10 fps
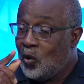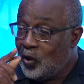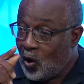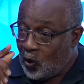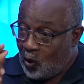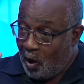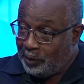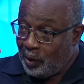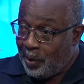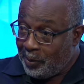Now come
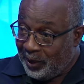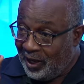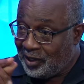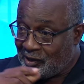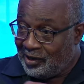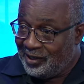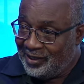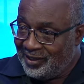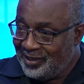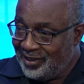to population.
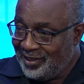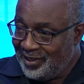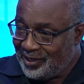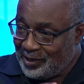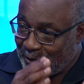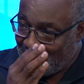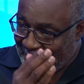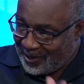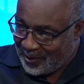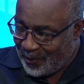This is where
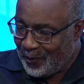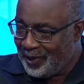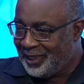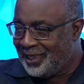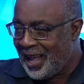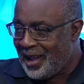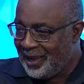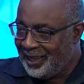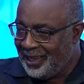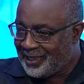the
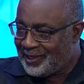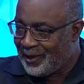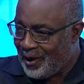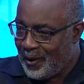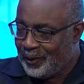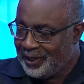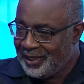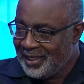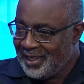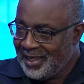tire hits the ground.
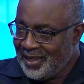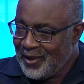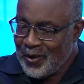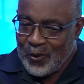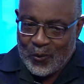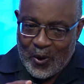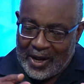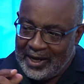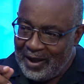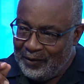
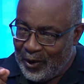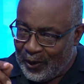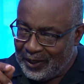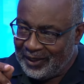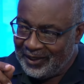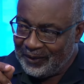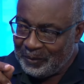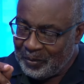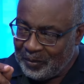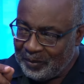What they have done
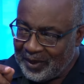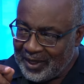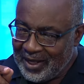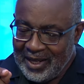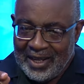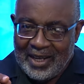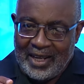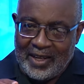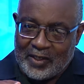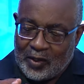
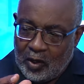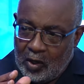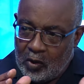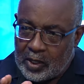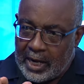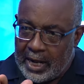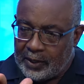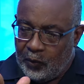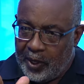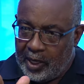is to look
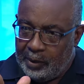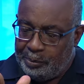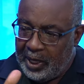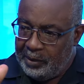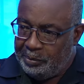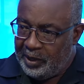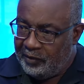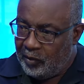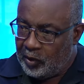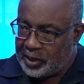at where the PNP
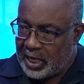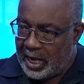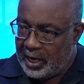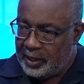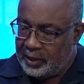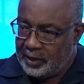votes are